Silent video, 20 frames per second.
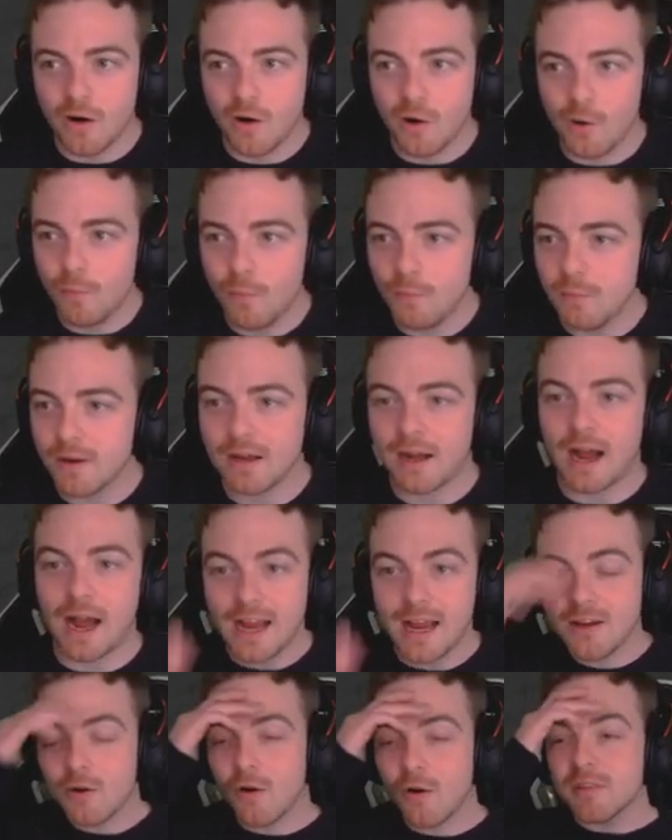Oh,
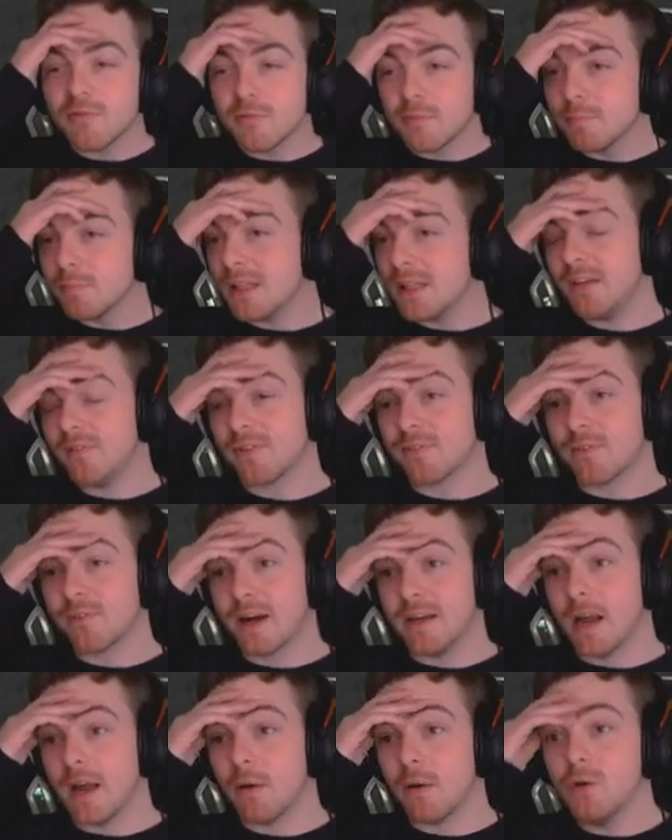I can't even believe it
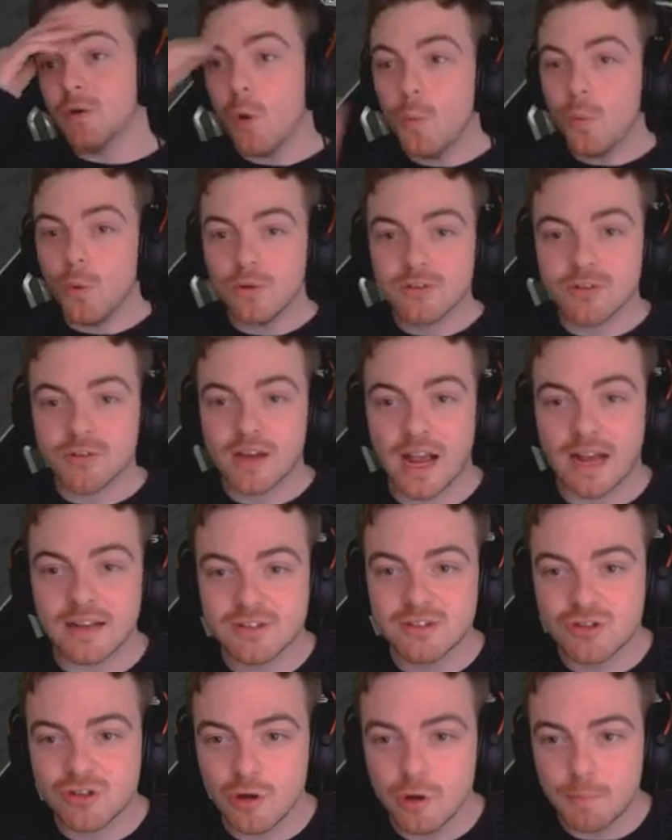right now. No wonder he
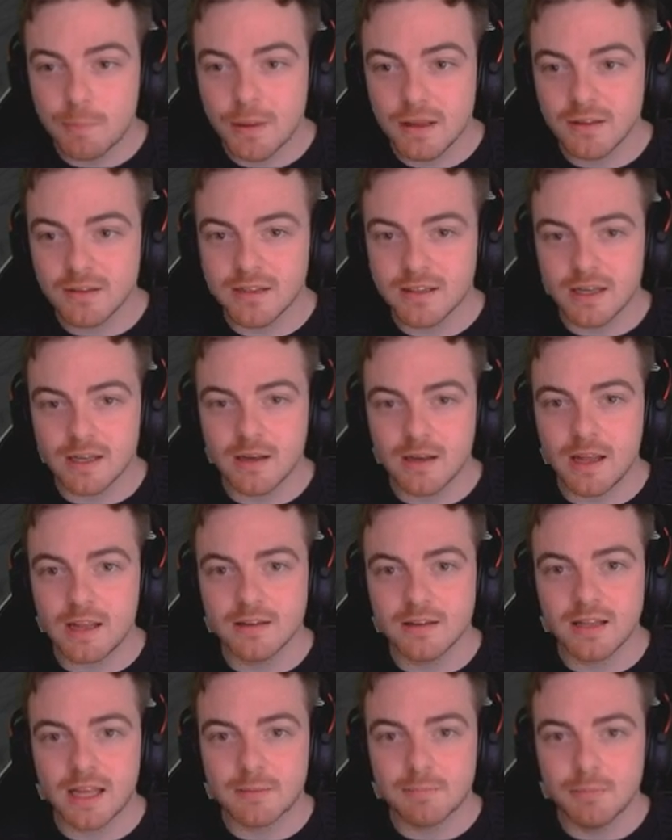has 2 billion in,
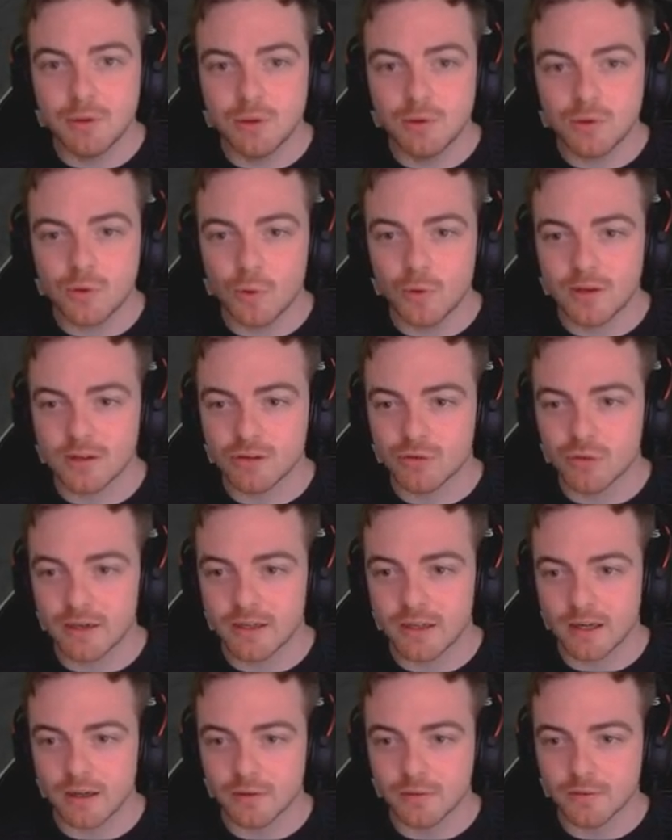in like moon coins
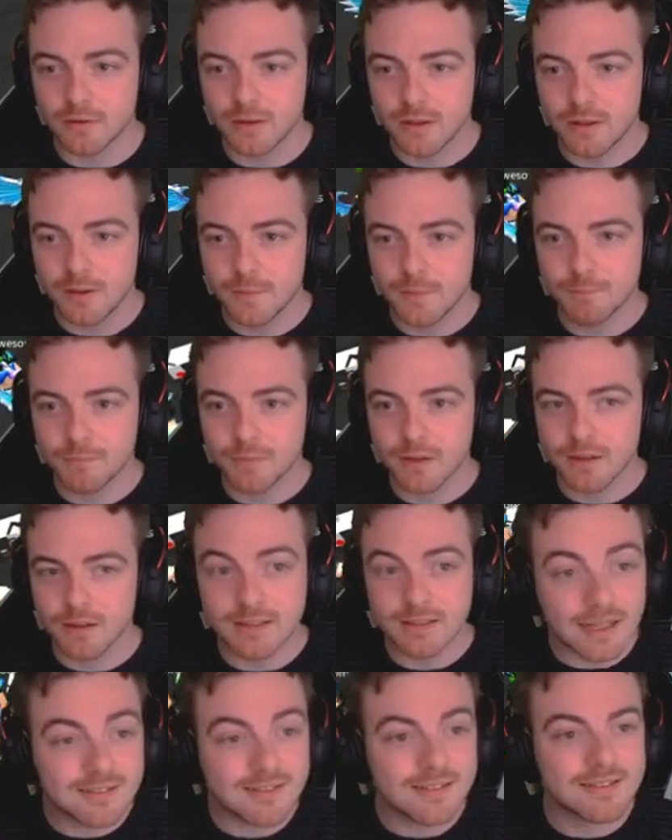right now.
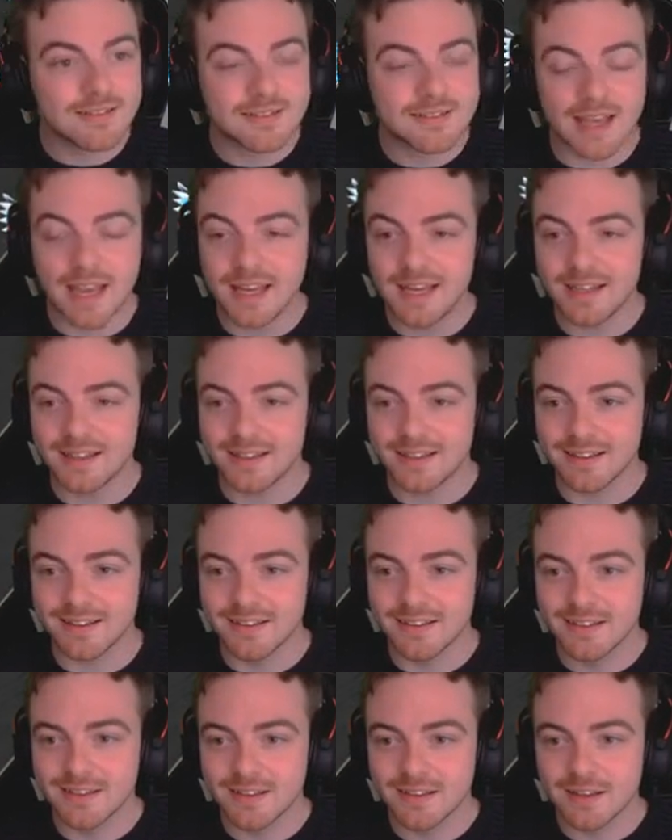That's insane.